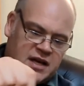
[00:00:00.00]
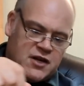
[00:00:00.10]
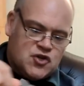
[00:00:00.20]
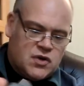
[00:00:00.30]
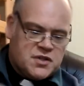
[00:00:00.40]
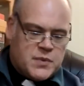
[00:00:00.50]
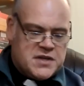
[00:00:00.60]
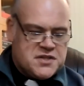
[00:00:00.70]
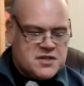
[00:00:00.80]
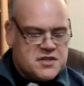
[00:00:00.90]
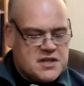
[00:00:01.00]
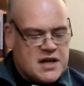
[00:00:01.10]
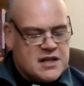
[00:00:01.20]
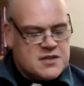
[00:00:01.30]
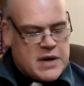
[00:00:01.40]
I enjoy the Western
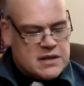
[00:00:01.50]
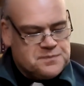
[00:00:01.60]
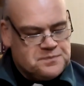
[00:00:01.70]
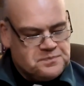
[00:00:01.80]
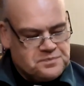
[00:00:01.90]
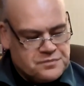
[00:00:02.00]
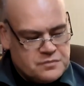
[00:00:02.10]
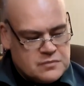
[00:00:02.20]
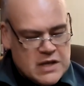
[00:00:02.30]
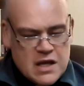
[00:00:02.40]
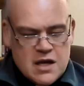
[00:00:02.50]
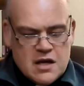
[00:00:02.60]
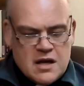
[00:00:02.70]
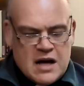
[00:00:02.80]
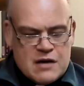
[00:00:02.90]
style as well.
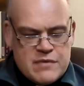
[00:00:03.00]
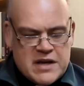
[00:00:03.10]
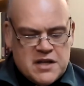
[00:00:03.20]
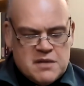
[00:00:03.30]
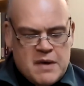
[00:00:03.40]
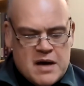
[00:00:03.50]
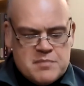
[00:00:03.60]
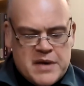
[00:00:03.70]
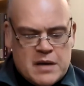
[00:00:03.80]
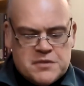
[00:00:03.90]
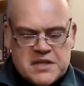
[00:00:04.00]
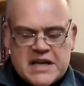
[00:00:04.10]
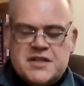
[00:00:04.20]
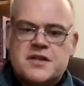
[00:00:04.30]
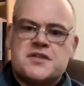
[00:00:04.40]
I reckon you might be able to
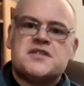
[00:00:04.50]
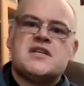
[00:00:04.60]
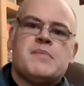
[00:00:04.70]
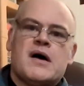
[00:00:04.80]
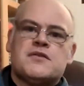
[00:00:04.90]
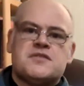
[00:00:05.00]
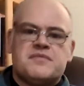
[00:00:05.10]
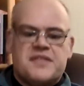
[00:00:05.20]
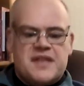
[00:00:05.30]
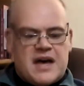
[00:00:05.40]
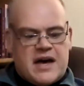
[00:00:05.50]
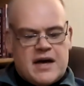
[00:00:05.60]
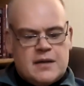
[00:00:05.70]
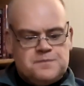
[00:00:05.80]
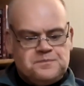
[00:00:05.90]
get another steep out of there.